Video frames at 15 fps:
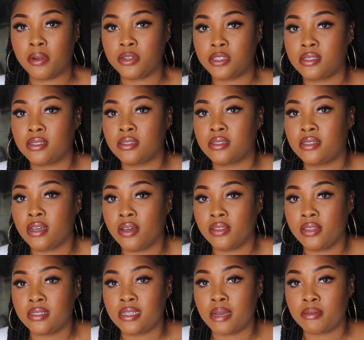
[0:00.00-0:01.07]
purchase and sell
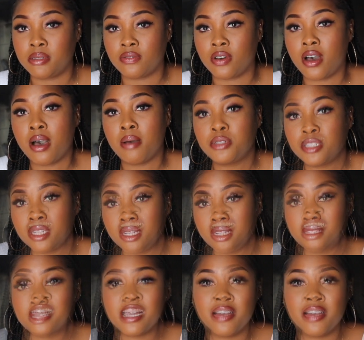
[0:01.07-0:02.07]
these types of options.